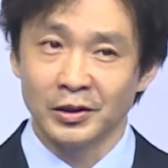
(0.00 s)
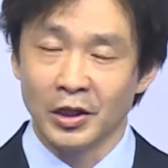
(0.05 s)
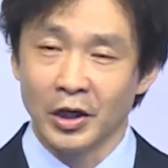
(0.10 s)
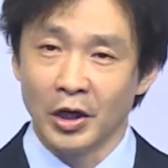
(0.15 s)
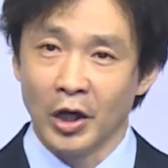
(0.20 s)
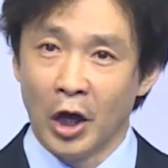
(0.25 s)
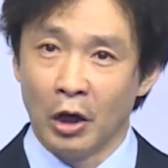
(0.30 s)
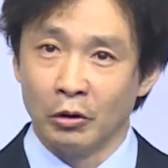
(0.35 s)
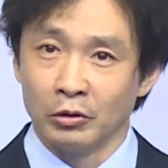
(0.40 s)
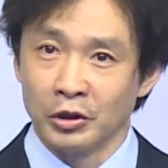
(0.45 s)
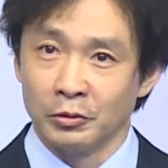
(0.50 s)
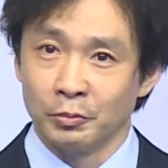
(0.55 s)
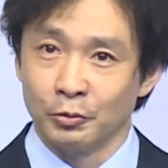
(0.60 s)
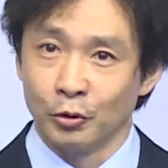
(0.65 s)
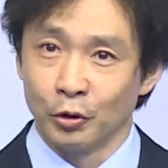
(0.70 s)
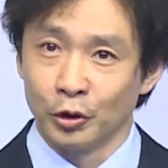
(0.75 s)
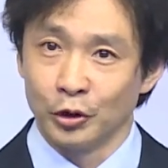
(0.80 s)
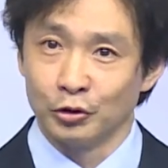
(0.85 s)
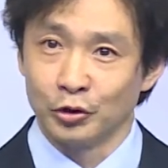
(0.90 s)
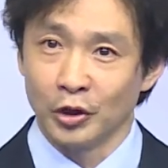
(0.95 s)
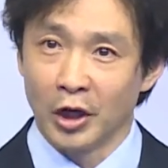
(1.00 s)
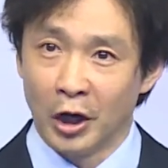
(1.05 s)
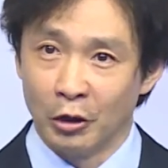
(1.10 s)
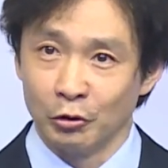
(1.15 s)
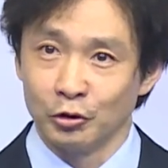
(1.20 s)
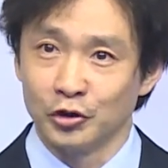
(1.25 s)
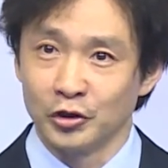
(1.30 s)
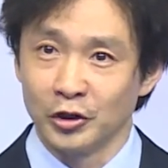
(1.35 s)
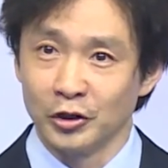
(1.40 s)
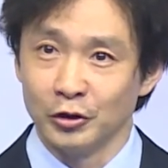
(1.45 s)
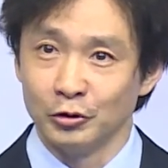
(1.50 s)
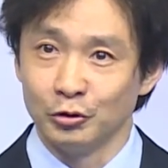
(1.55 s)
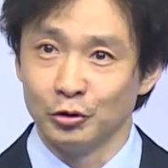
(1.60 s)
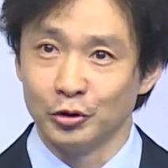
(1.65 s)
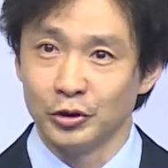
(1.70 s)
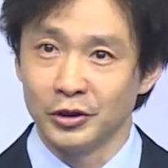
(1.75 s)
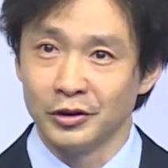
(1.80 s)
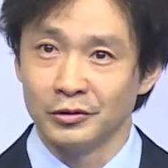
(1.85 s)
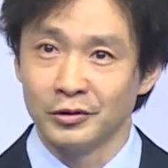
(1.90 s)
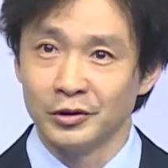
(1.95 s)
our approach, our
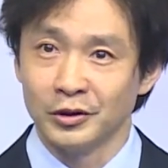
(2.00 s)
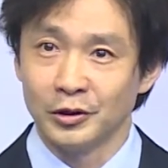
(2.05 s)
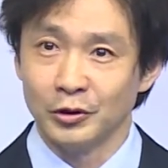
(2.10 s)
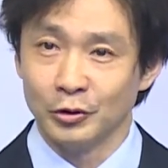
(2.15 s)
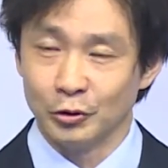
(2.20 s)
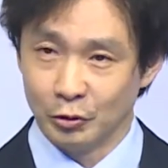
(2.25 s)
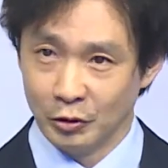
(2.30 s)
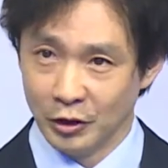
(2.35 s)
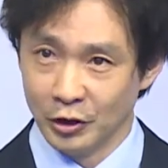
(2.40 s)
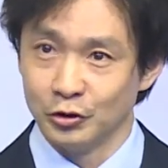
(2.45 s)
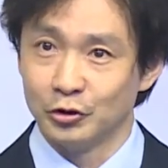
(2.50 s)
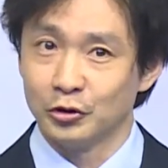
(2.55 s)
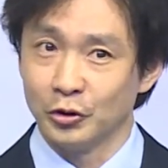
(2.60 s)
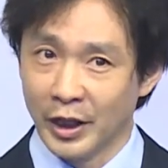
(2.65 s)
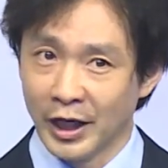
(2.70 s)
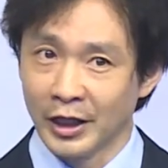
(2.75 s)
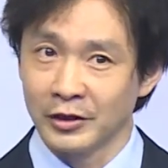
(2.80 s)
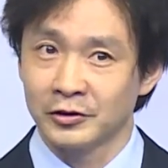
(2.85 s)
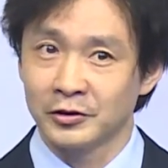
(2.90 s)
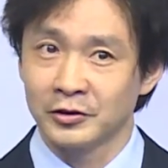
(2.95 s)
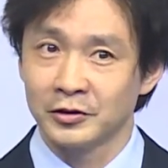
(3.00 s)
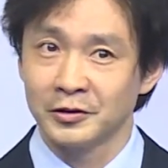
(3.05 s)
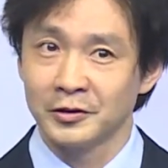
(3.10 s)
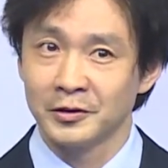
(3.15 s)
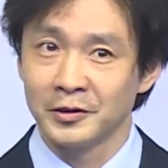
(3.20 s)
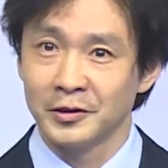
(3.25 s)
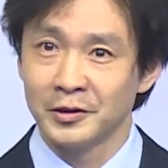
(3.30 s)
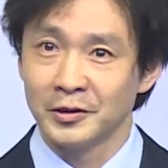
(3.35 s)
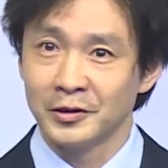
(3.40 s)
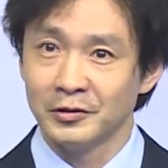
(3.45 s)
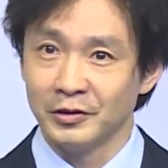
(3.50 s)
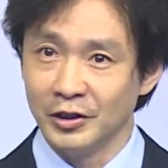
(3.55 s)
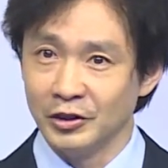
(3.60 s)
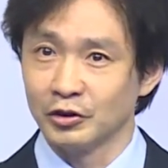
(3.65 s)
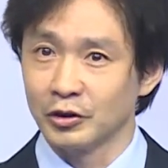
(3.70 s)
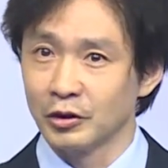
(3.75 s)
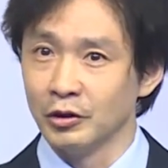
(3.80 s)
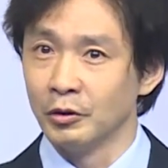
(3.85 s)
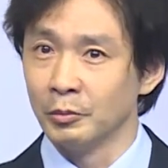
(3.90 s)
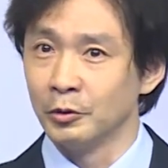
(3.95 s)
solution to address this
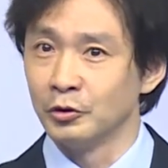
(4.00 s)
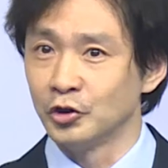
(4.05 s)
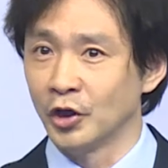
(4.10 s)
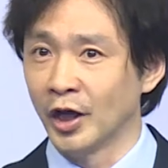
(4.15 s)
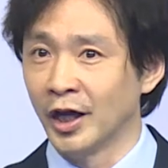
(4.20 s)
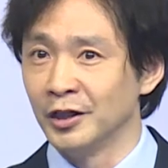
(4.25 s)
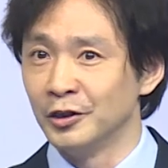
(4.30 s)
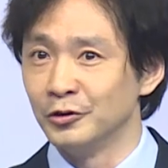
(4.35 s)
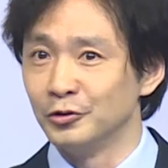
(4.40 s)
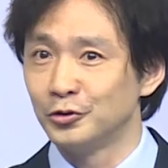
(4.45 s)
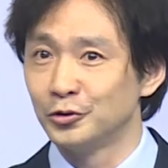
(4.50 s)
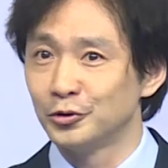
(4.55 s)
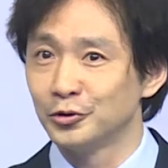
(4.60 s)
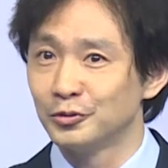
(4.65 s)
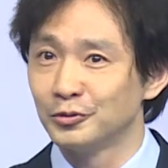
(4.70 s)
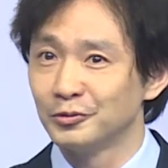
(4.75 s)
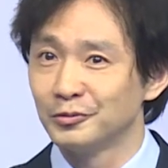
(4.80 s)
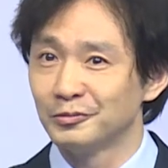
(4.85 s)
global challenge.